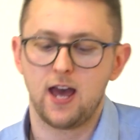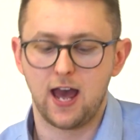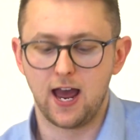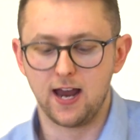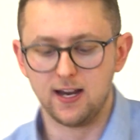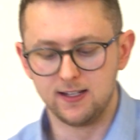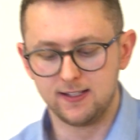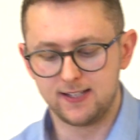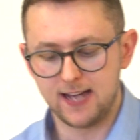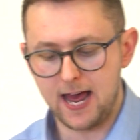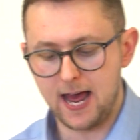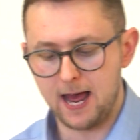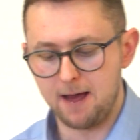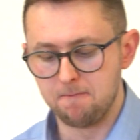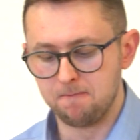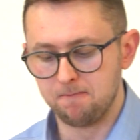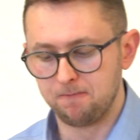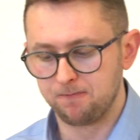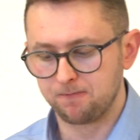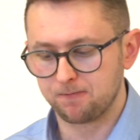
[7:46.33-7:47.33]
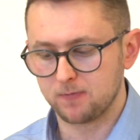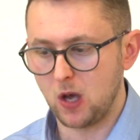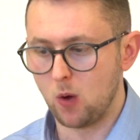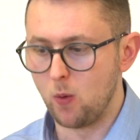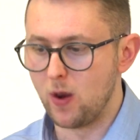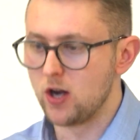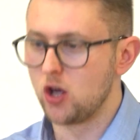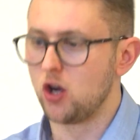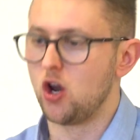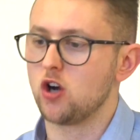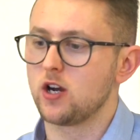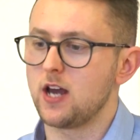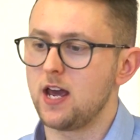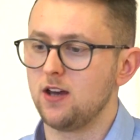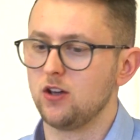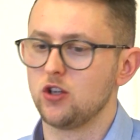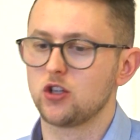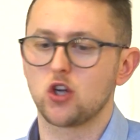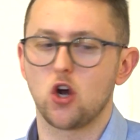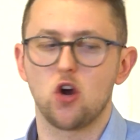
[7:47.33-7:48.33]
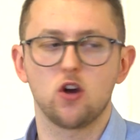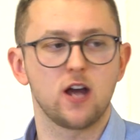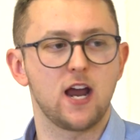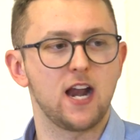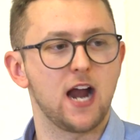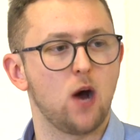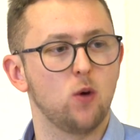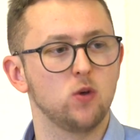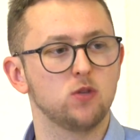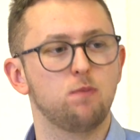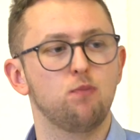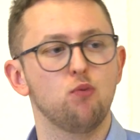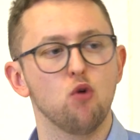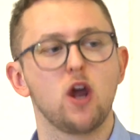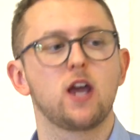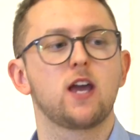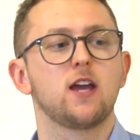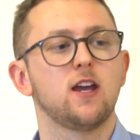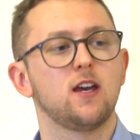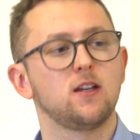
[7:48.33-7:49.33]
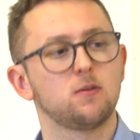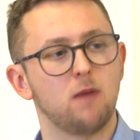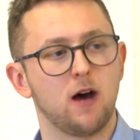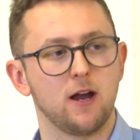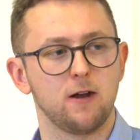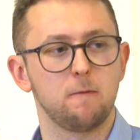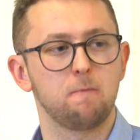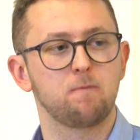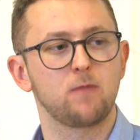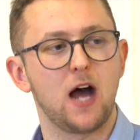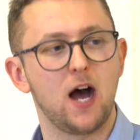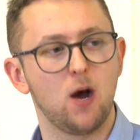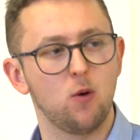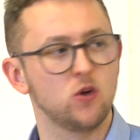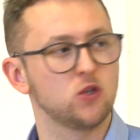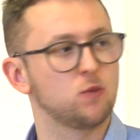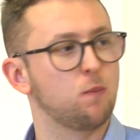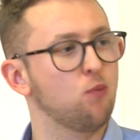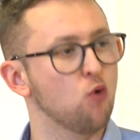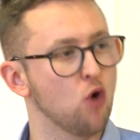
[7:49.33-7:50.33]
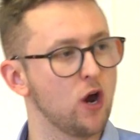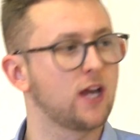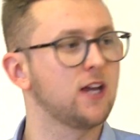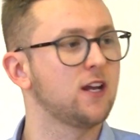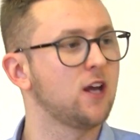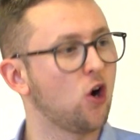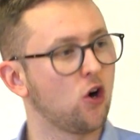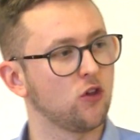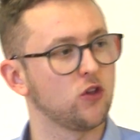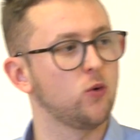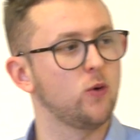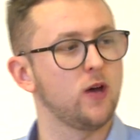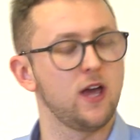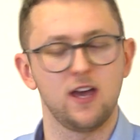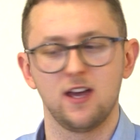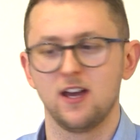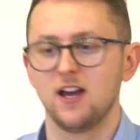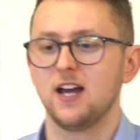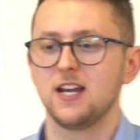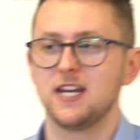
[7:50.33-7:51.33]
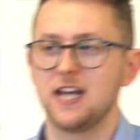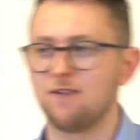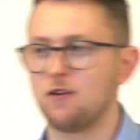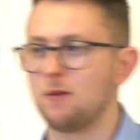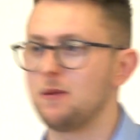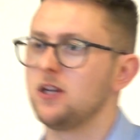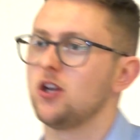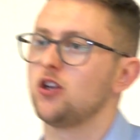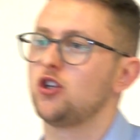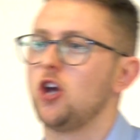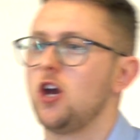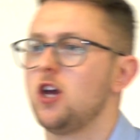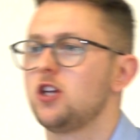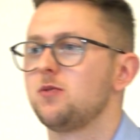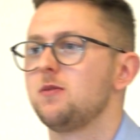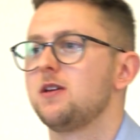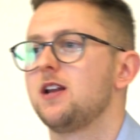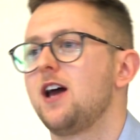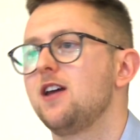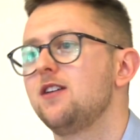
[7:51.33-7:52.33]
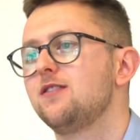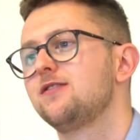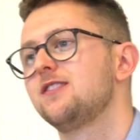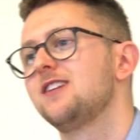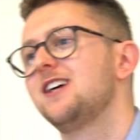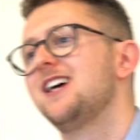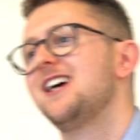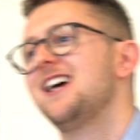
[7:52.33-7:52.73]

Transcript: And um, I went along to Hillsong and I was bricking it, man. I was bricking it on the way. Never been to church in my life.